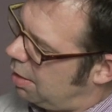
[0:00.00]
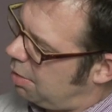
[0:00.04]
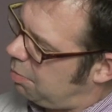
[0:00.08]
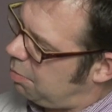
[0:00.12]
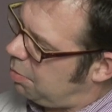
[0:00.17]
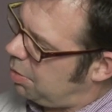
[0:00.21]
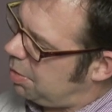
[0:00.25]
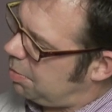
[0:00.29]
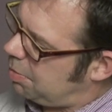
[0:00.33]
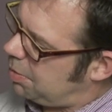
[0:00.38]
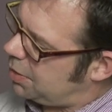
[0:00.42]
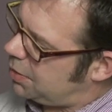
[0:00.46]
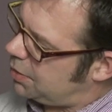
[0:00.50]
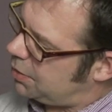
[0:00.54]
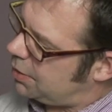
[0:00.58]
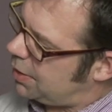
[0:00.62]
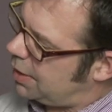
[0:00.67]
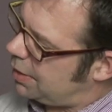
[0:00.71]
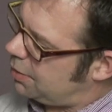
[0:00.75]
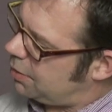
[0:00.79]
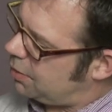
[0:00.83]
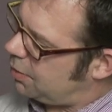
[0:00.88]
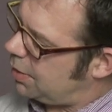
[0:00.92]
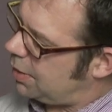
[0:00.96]
pretty much
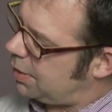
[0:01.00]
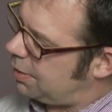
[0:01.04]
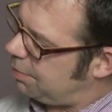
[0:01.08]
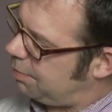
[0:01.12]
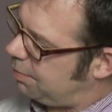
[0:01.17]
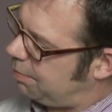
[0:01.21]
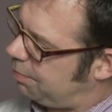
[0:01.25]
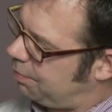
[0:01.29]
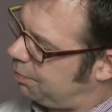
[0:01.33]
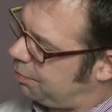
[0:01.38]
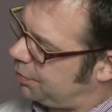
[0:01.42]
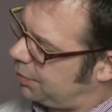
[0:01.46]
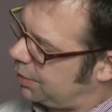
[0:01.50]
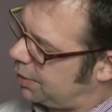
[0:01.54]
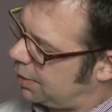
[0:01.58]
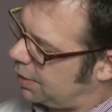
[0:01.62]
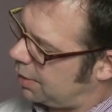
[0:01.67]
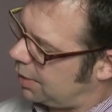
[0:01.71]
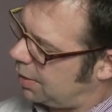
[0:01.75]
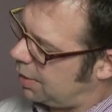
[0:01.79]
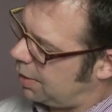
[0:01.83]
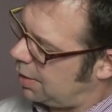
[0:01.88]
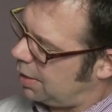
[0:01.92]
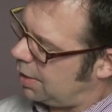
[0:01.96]
center it.
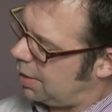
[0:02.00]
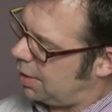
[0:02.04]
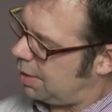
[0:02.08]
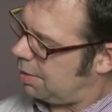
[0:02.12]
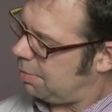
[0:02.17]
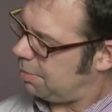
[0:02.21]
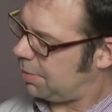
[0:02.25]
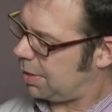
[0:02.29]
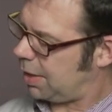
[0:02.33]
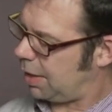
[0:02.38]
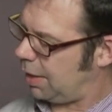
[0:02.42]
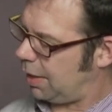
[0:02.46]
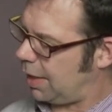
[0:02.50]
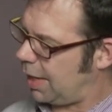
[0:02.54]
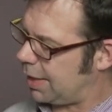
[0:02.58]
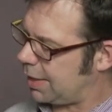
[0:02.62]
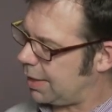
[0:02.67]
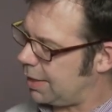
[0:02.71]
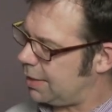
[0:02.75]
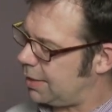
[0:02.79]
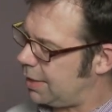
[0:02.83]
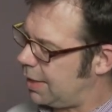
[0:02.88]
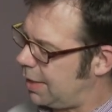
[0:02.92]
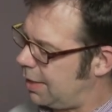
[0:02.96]
I'm going to lock
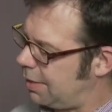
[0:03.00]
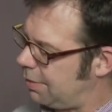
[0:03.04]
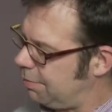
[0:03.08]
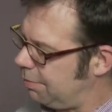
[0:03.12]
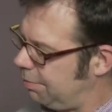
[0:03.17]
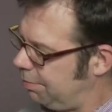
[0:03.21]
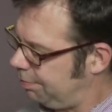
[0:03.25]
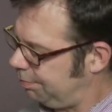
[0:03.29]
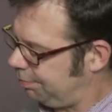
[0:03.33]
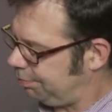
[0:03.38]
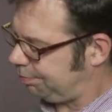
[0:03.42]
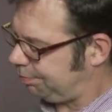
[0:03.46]
it down.